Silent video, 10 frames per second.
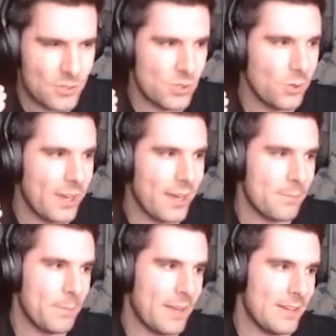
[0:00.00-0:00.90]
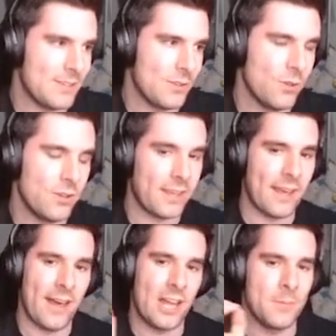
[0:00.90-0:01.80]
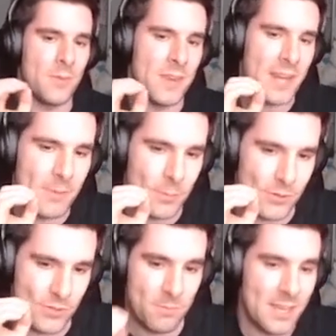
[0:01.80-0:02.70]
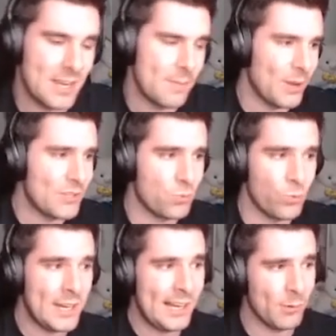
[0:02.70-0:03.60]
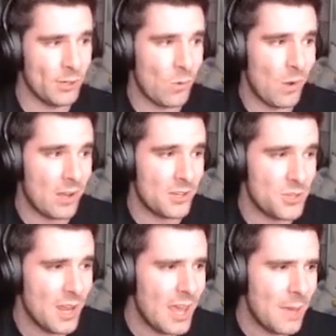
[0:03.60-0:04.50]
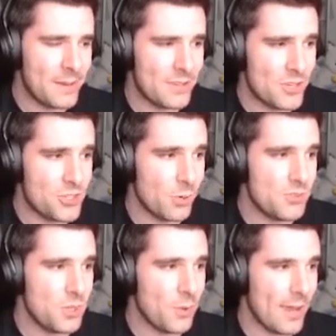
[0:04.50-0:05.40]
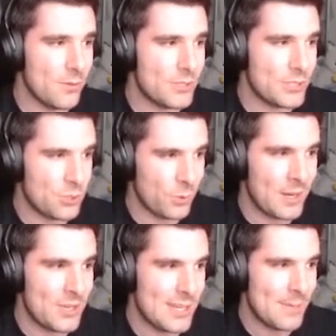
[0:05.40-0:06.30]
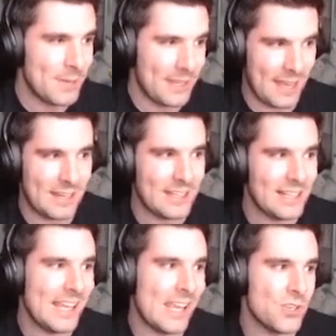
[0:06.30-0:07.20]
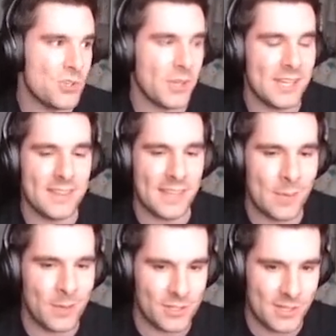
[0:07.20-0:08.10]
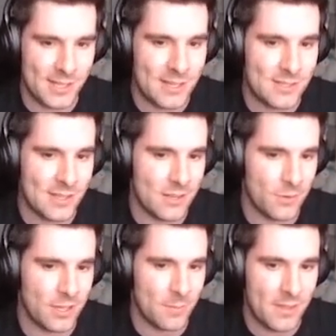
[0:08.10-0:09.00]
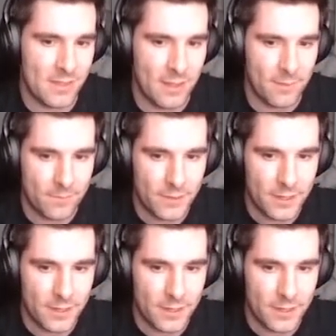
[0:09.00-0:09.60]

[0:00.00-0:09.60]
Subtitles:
Just So Bad It's Good. I can't remember the name of the person who made it, but it's really worth a watch because it shows you how strangely mechanically intricate the game actually is, and I'd recommend that.